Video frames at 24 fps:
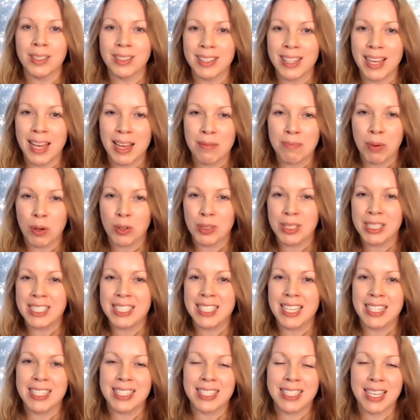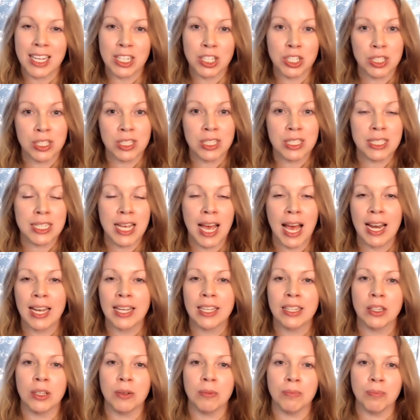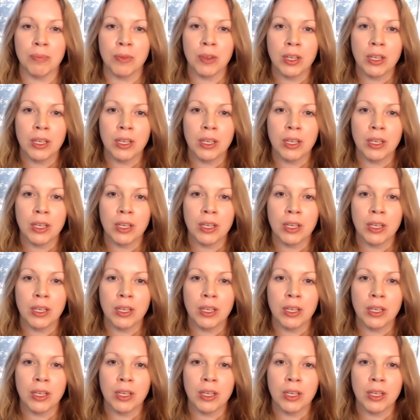their body sensations are telling them.